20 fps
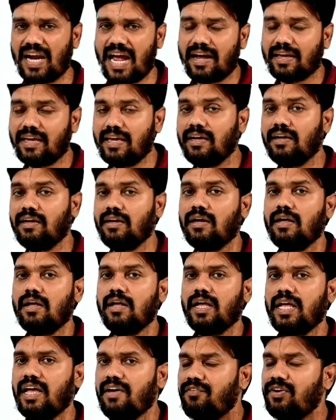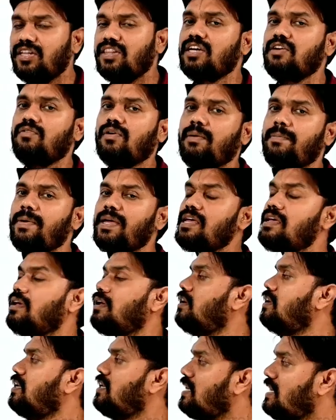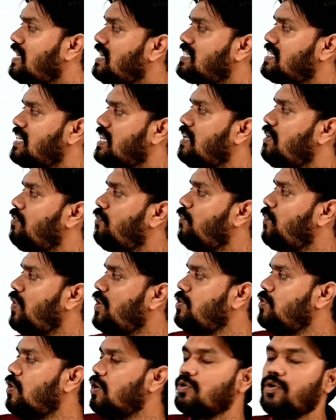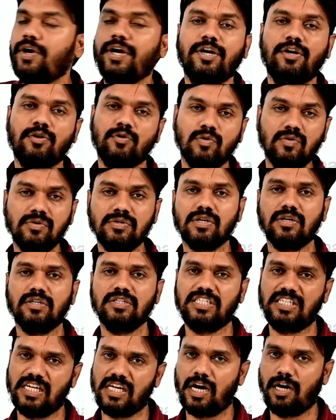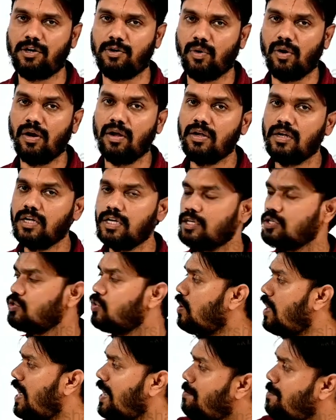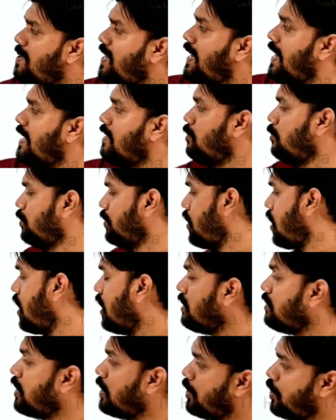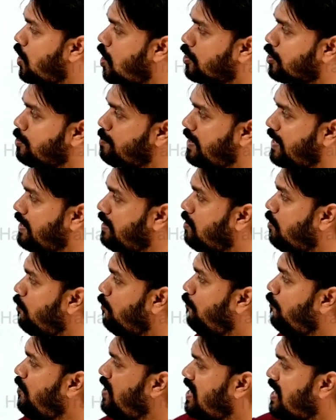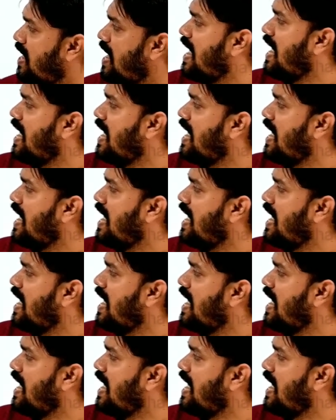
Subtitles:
tracking, everything will be easy when you are going to use Jira tool. So let me take you to another document where